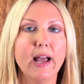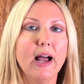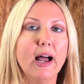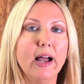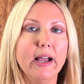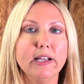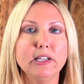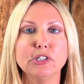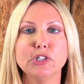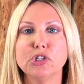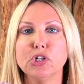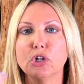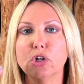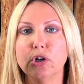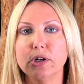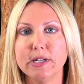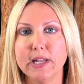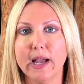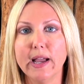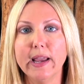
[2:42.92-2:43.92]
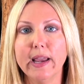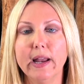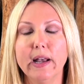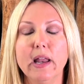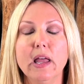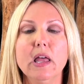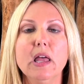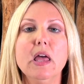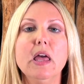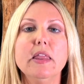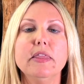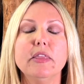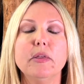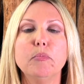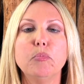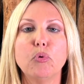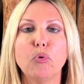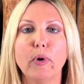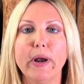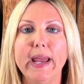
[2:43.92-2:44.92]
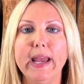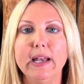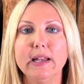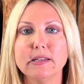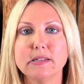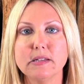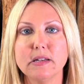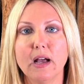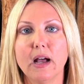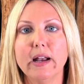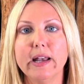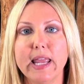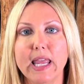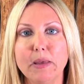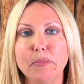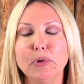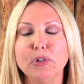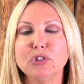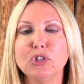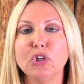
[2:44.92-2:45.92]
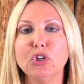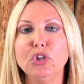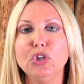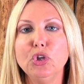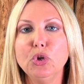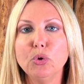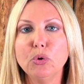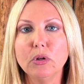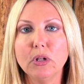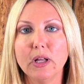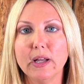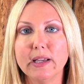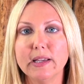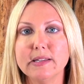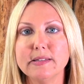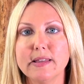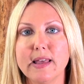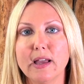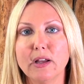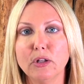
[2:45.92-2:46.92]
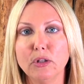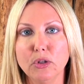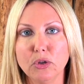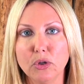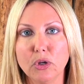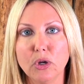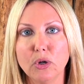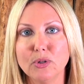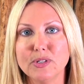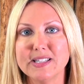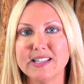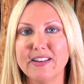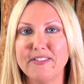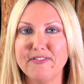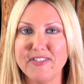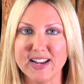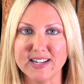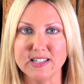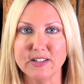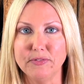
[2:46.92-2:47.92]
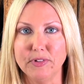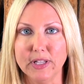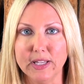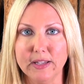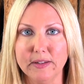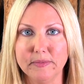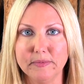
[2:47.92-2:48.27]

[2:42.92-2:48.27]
high sugar diet, the brain is not able to utilize that glucose effectively.